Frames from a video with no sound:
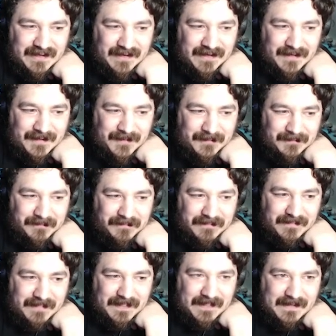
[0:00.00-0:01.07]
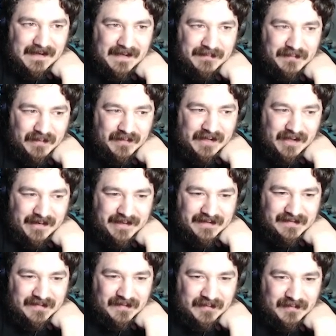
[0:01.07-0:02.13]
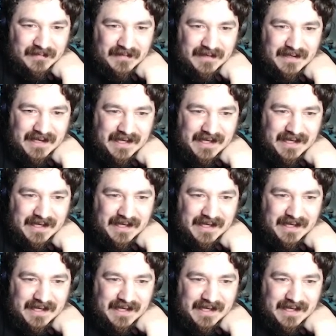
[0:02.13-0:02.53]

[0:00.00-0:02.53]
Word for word: Um, I'm not going to.